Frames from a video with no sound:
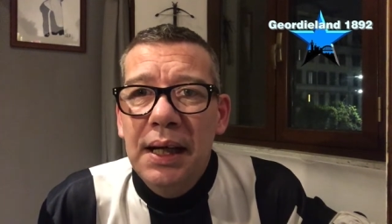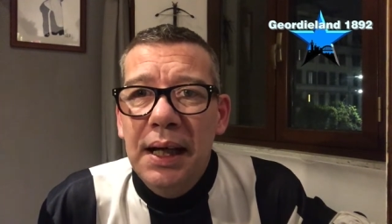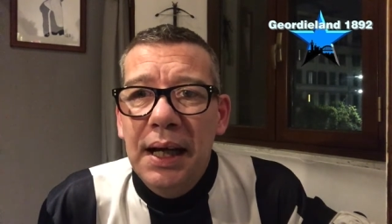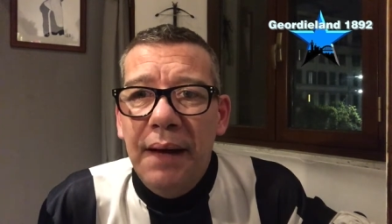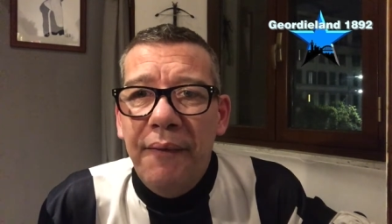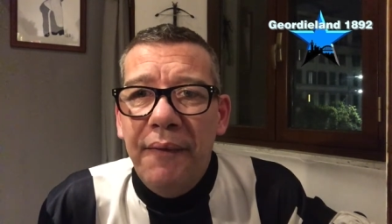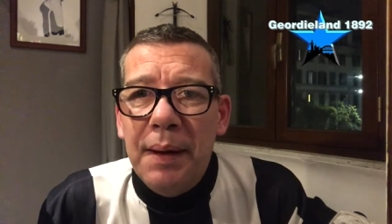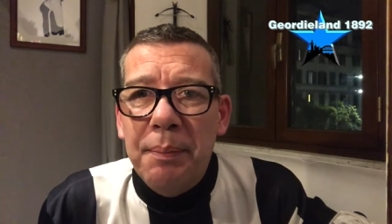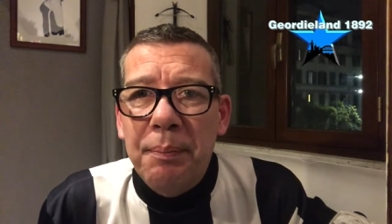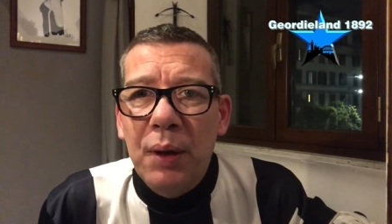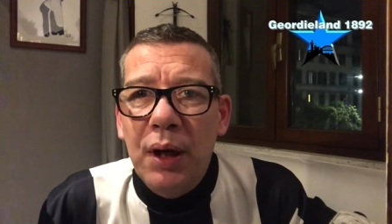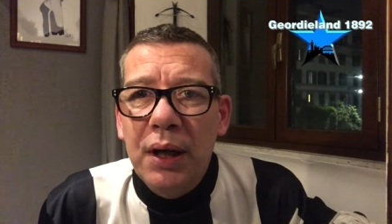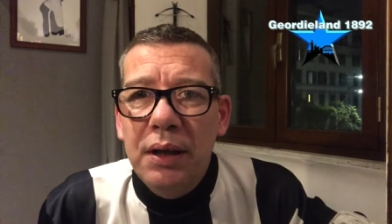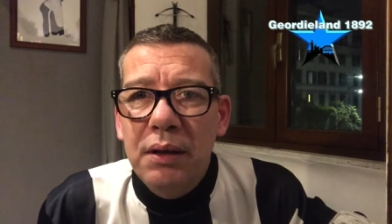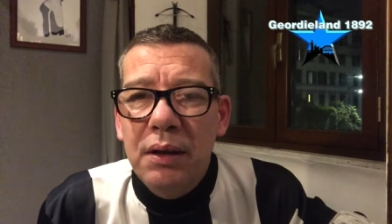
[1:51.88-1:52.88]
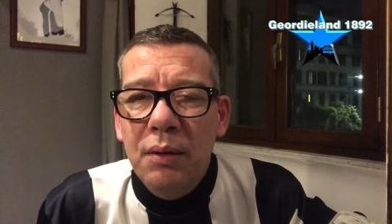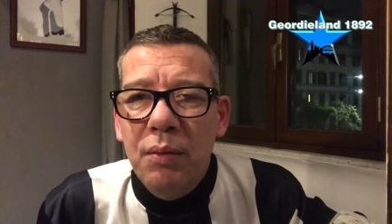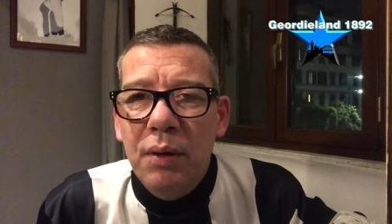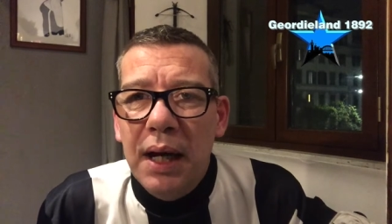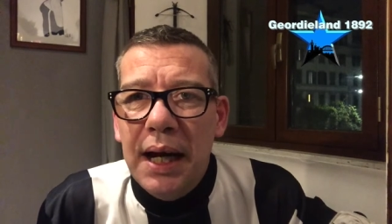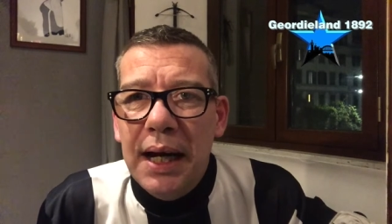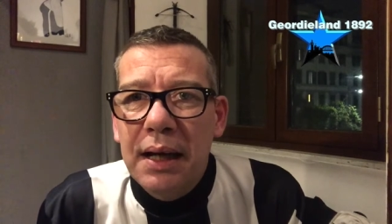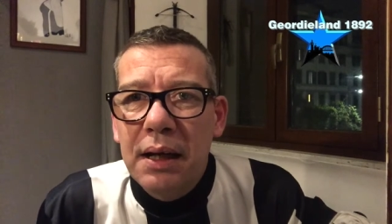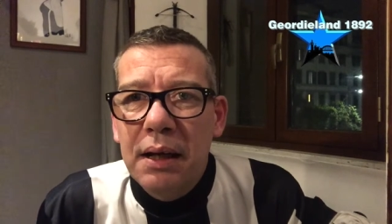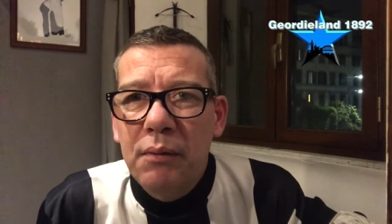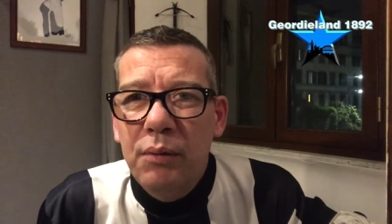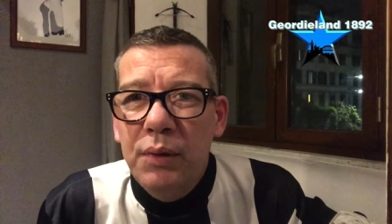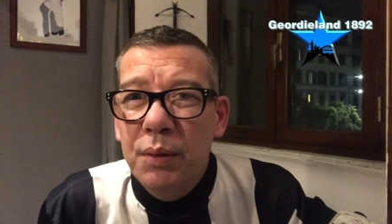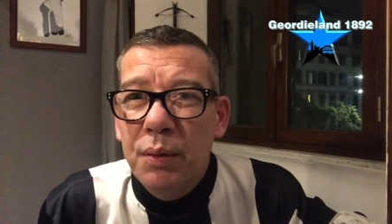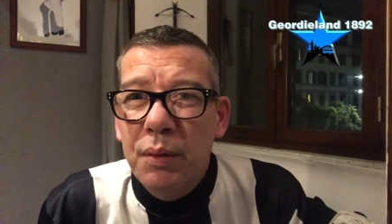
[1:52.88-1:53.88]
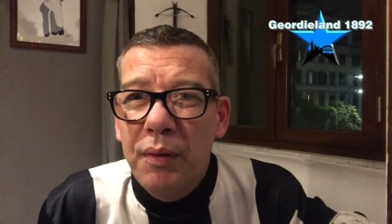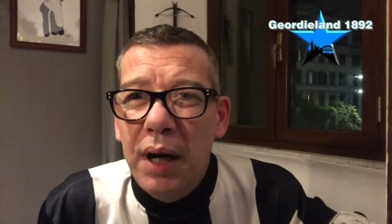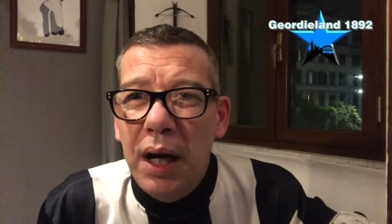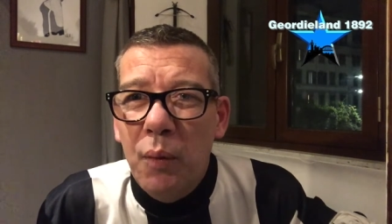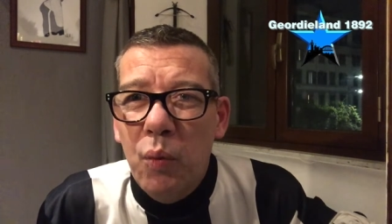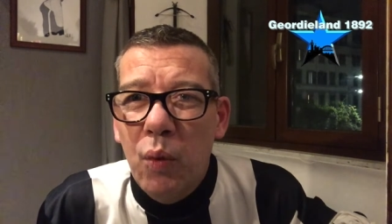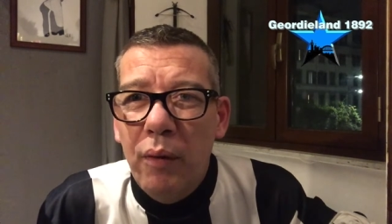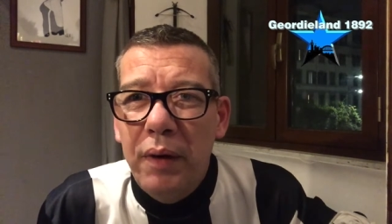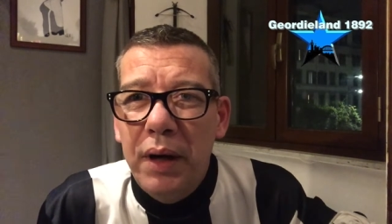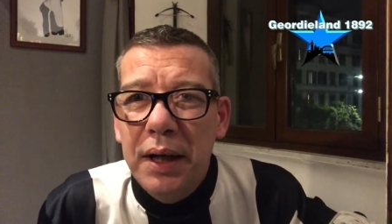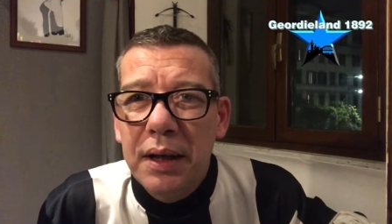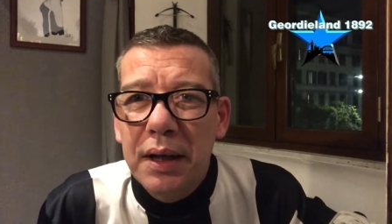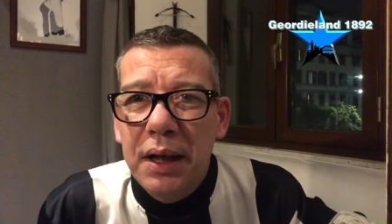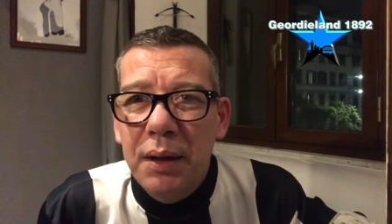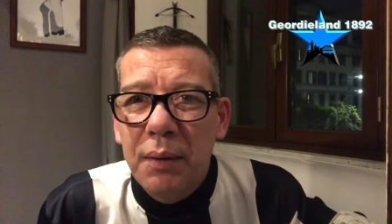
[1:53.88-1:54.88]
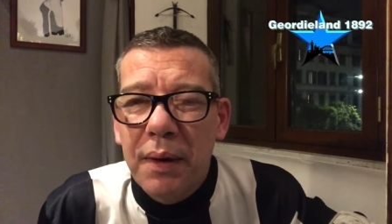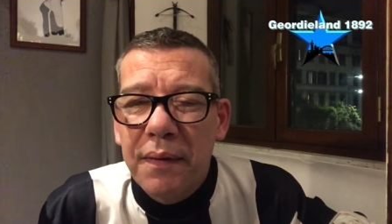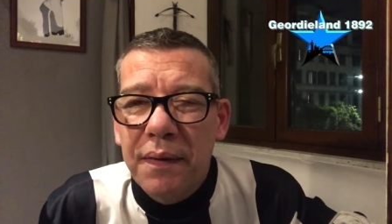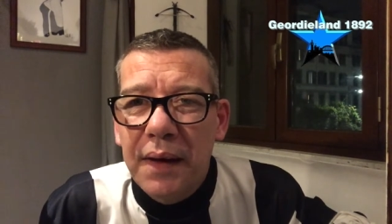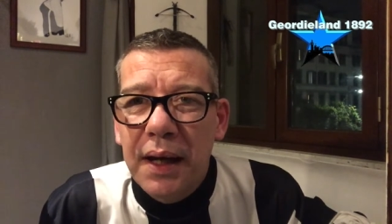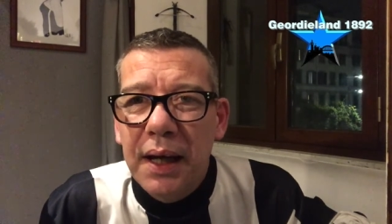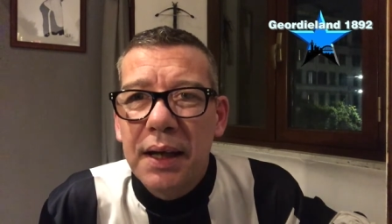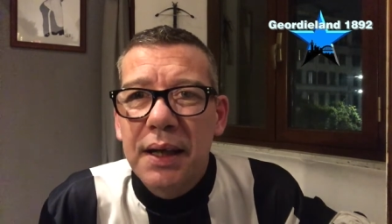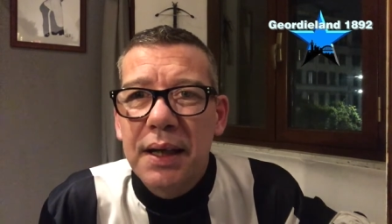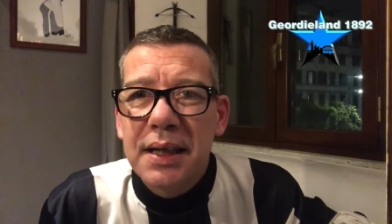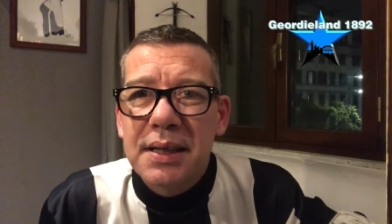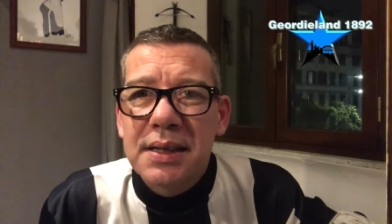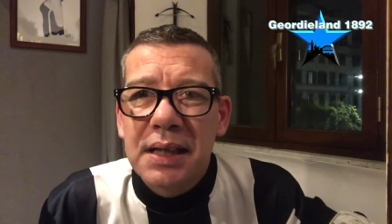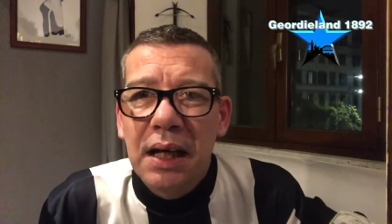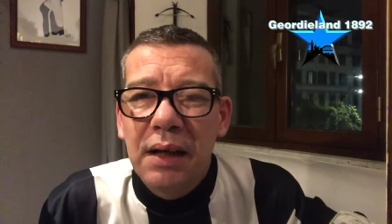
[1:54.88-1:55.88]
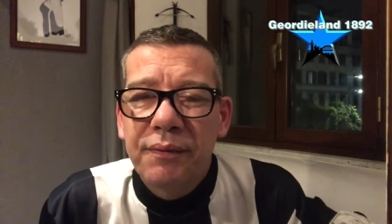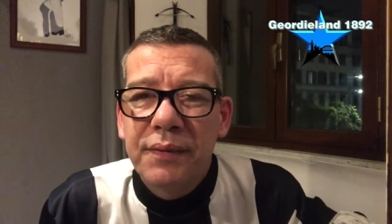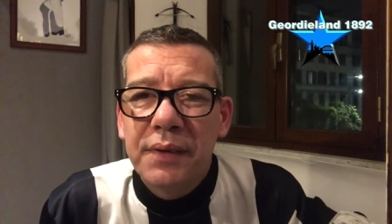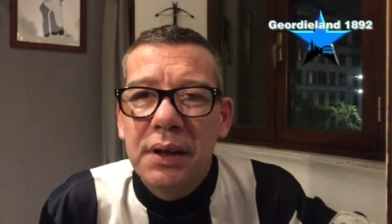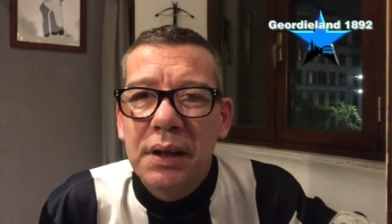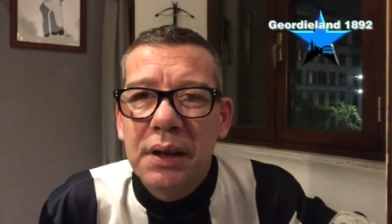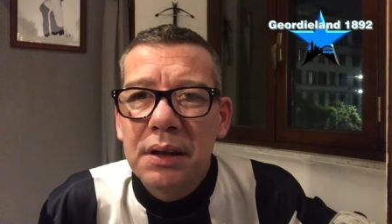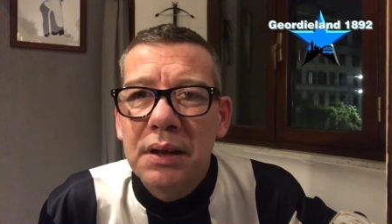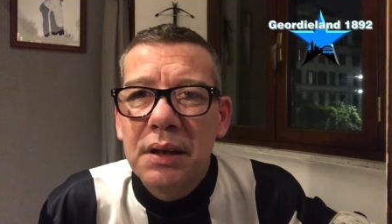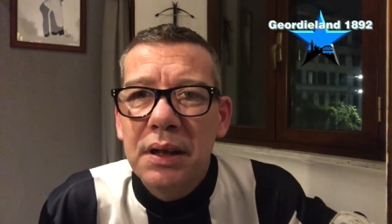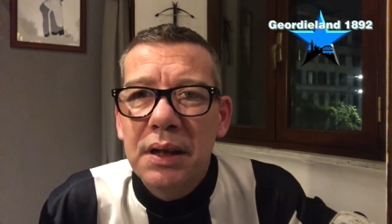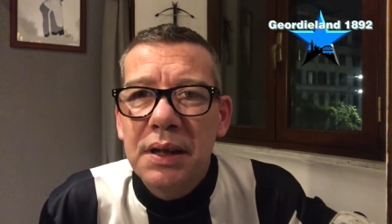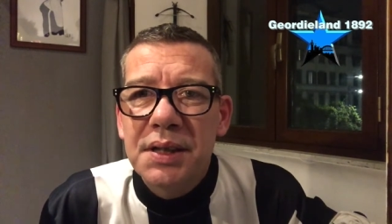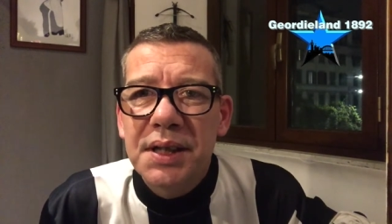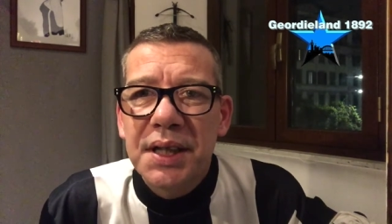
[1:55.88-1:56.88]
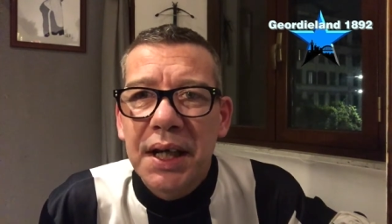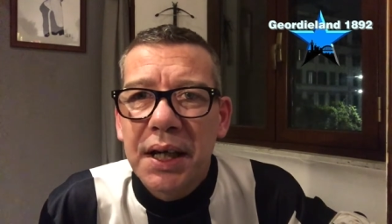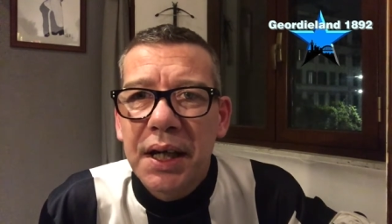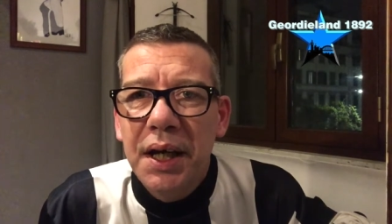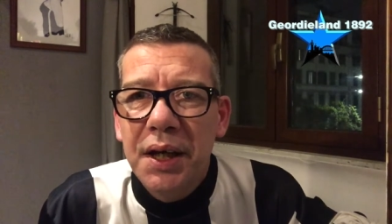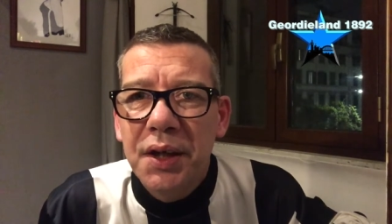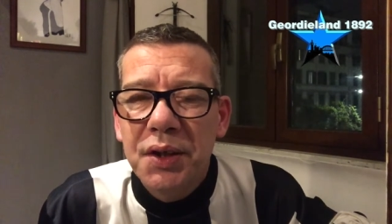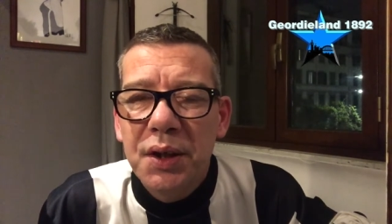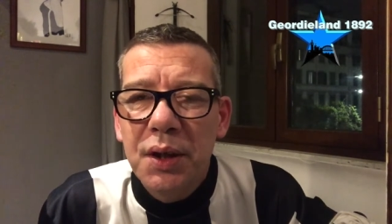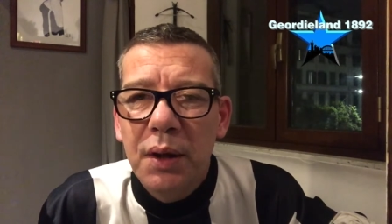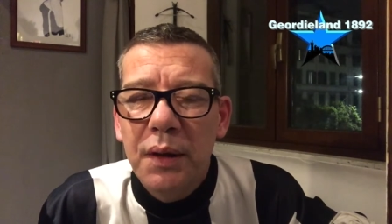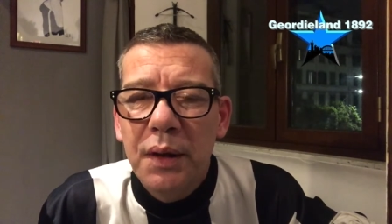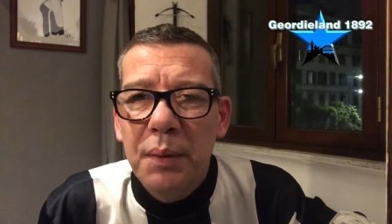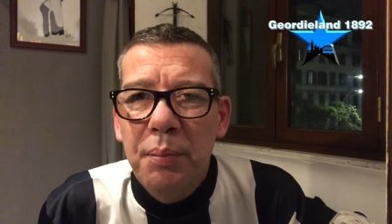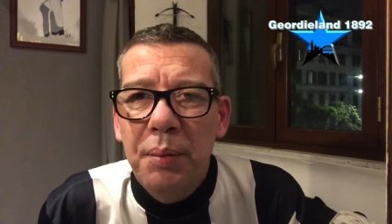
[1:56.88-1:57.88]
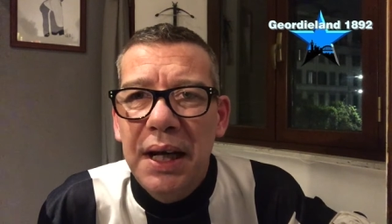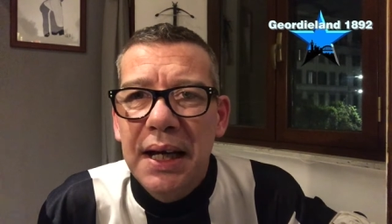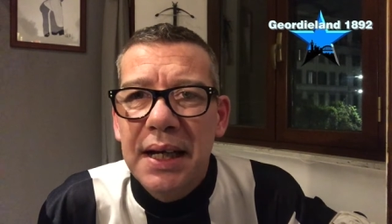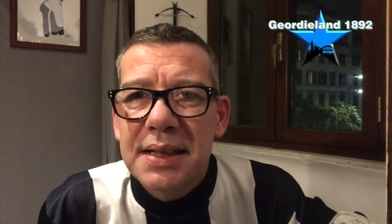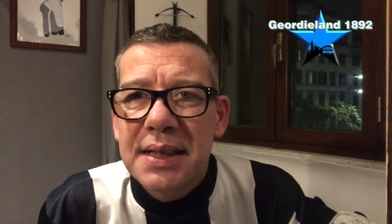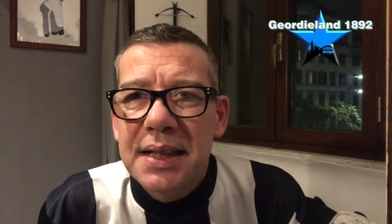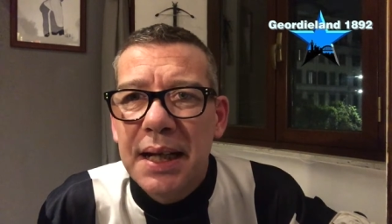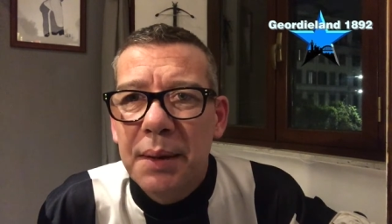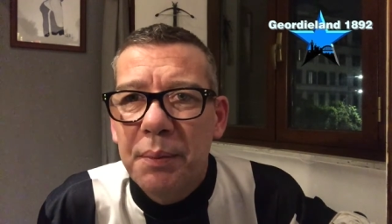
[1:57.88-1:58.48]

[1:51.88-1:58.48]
at that point you were really worried, and you were thinking to yourself, oh God, has the occasion got the players here?